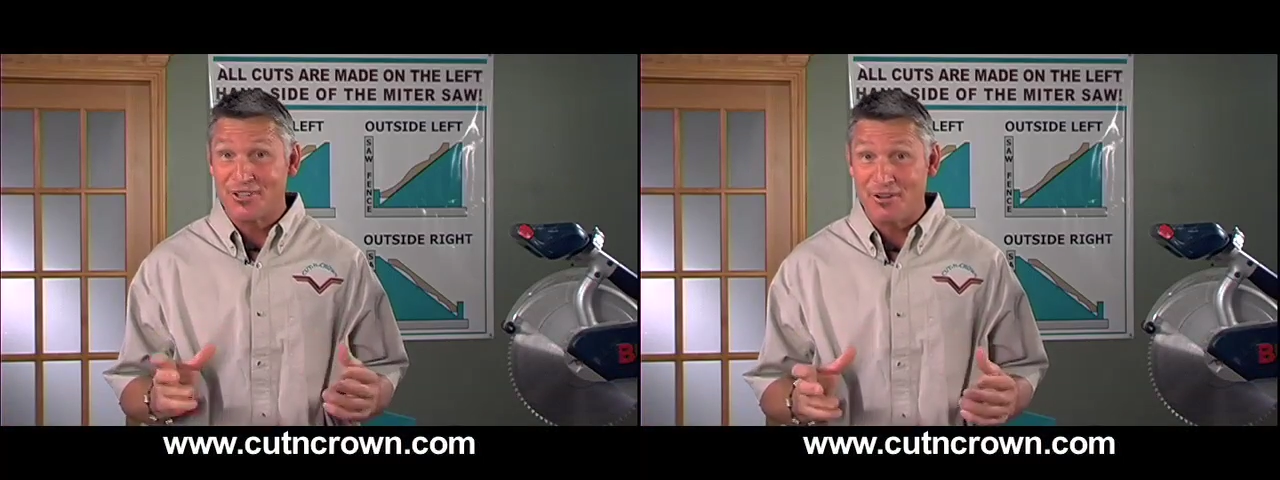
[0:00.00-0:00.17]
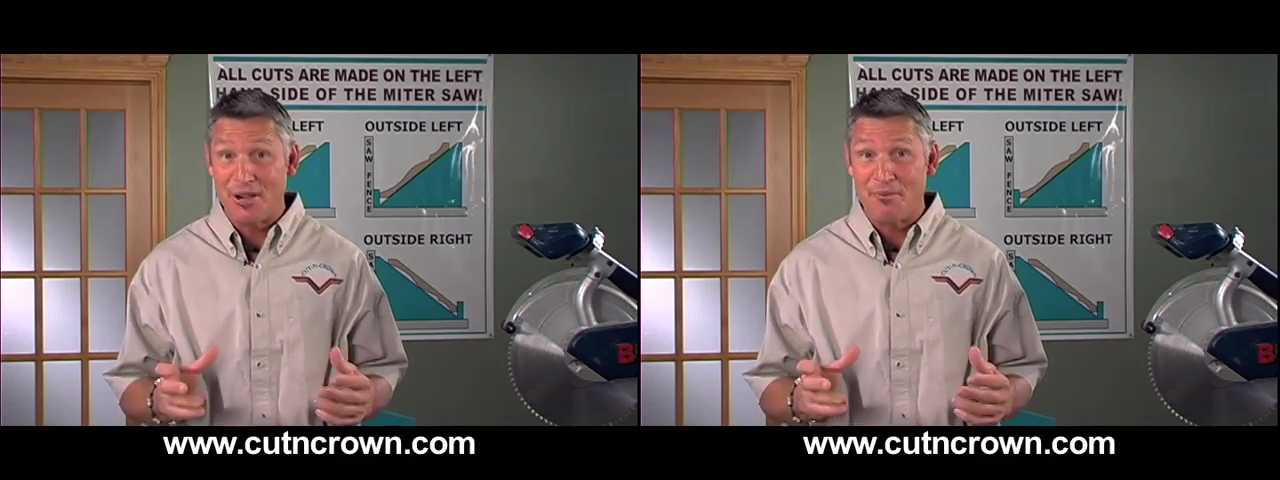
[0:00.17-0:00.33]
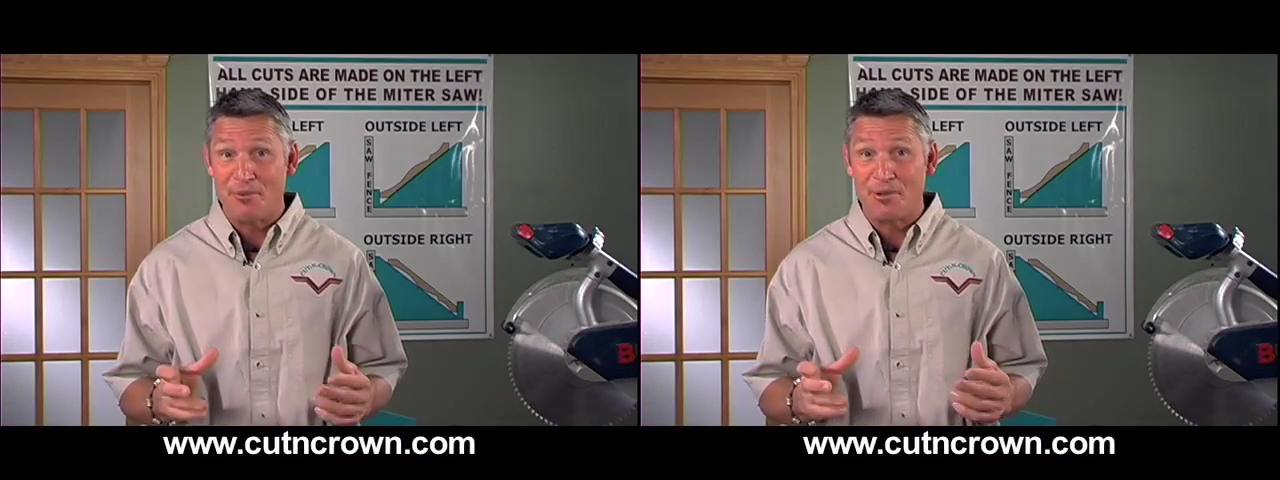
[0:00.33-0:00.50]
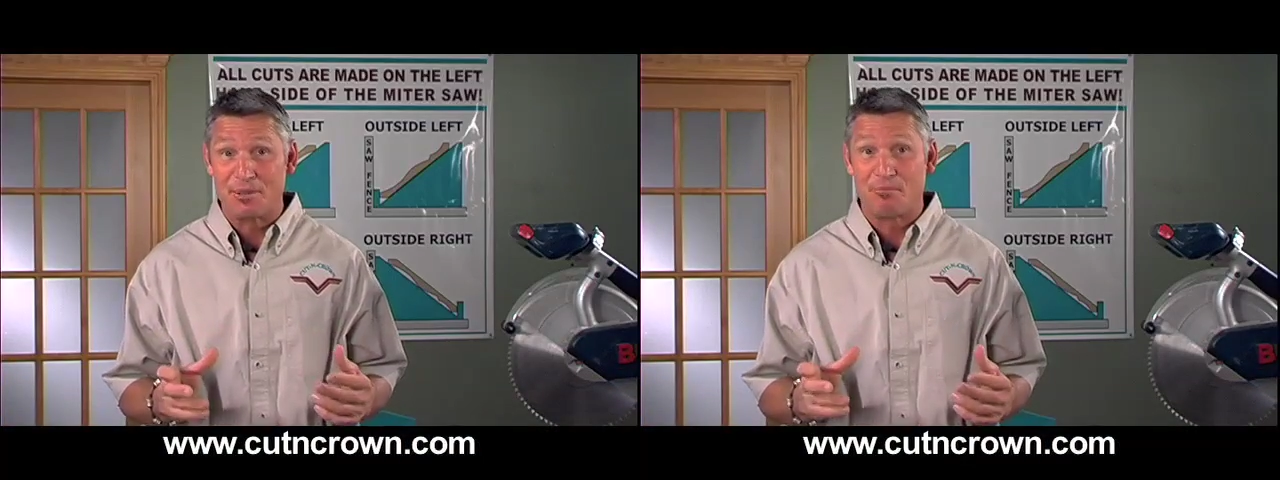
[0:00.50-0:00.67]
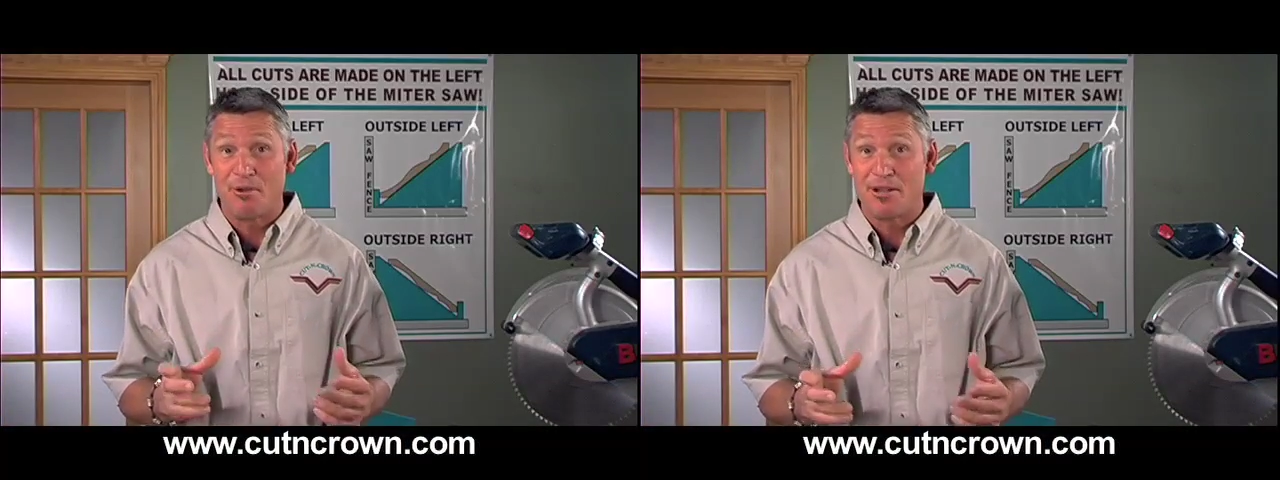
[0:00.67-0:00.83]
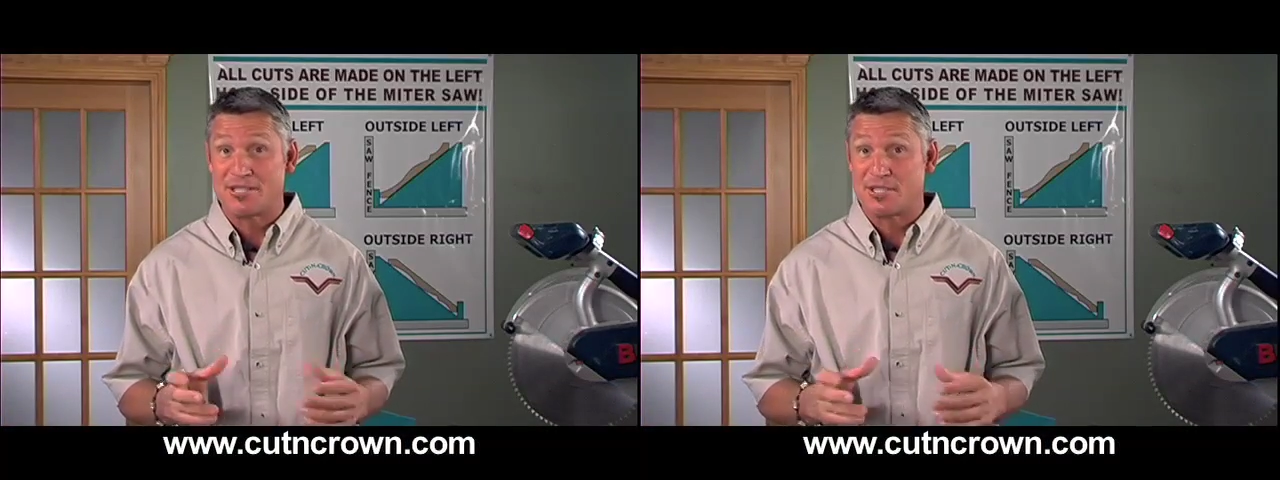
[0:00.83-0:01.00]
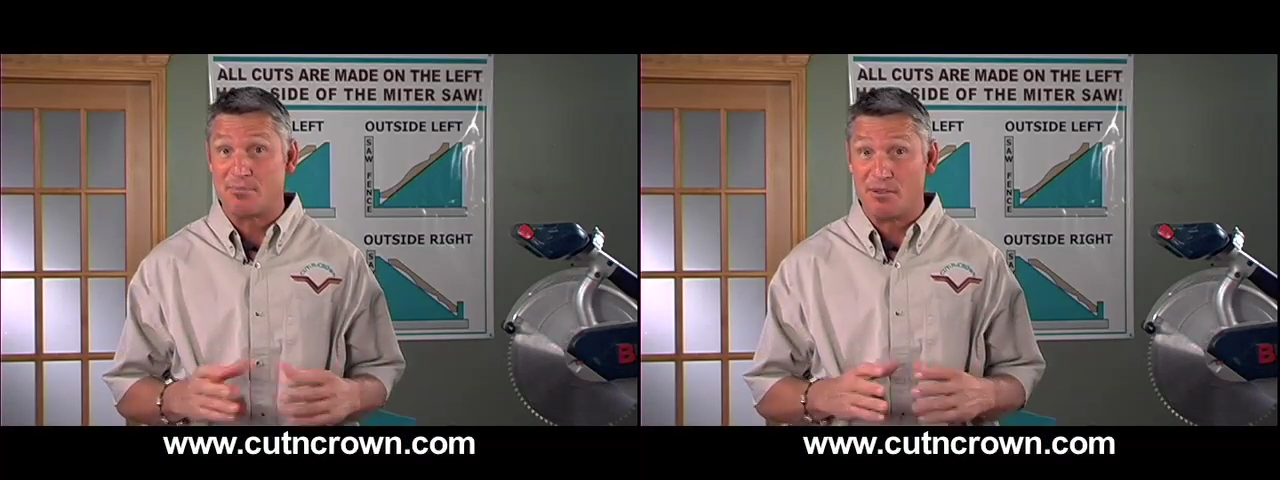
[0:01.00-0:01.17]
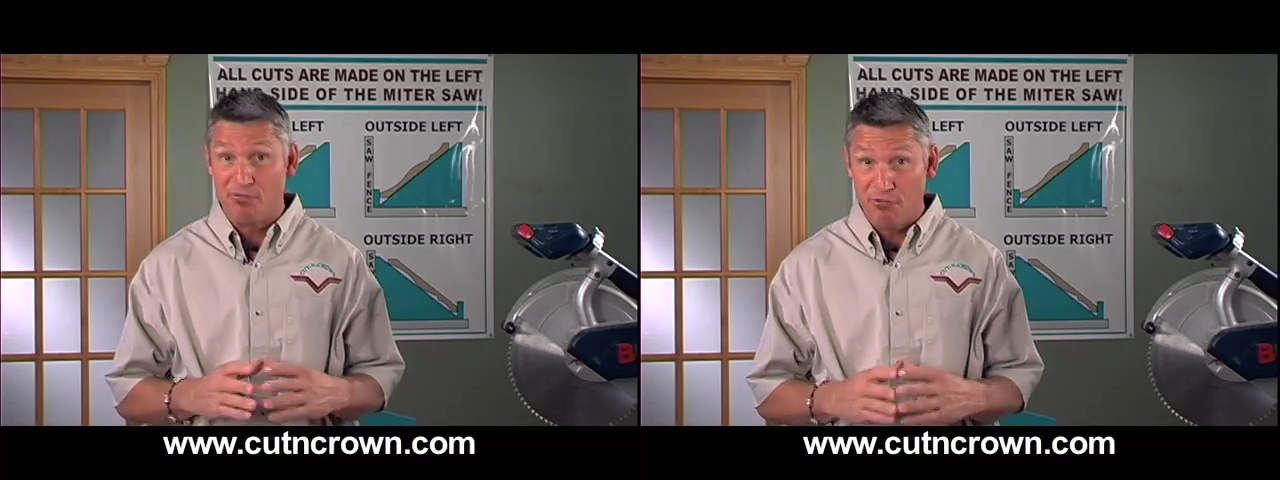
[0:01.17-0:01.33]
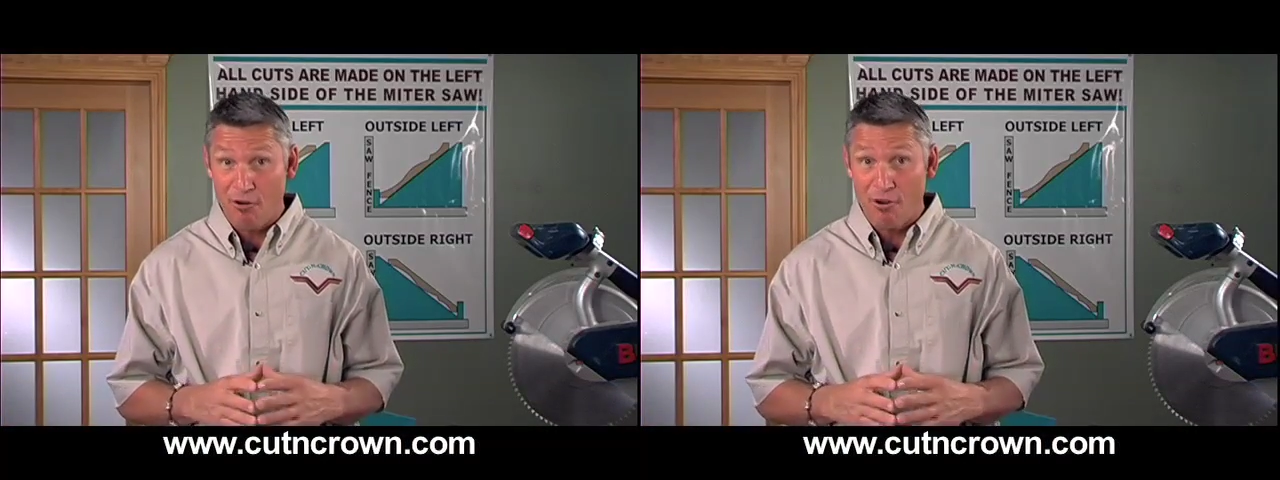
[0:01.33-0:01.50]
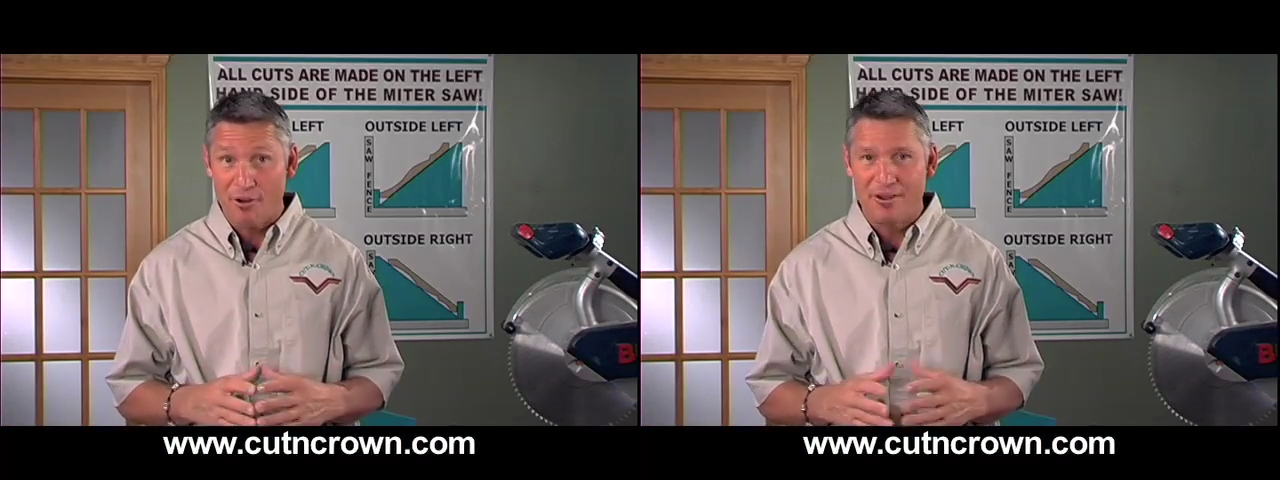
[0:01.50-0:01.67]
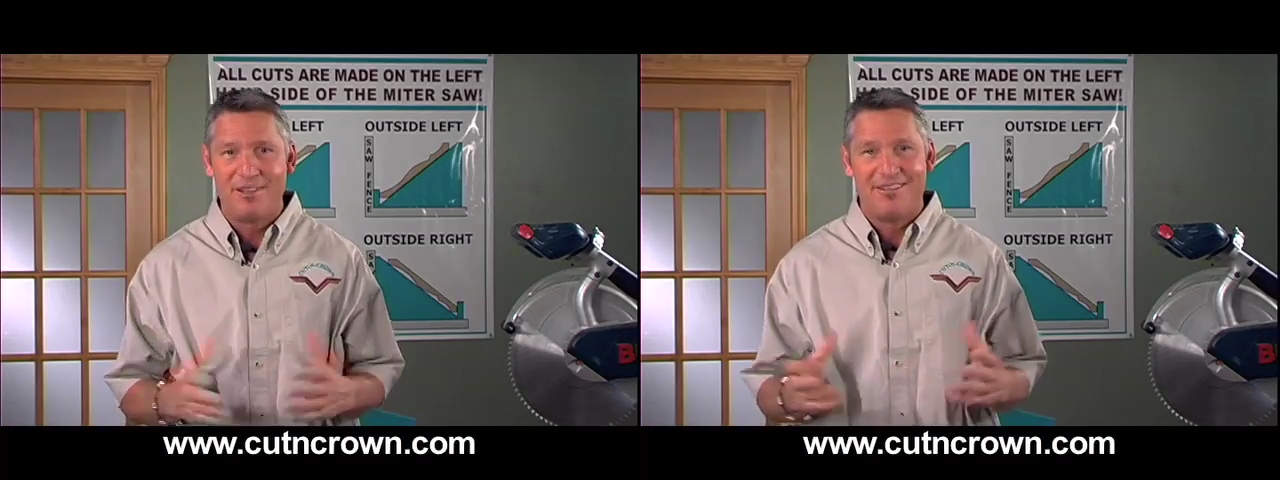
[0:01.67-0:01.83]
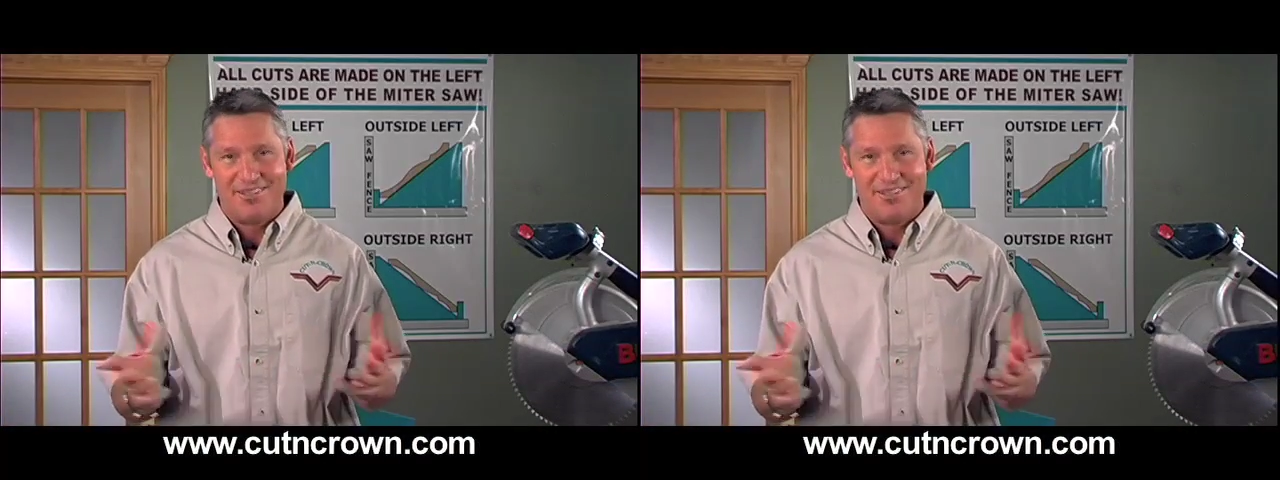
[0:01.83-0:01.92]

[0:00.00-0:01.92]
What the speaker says: crown molding projects before,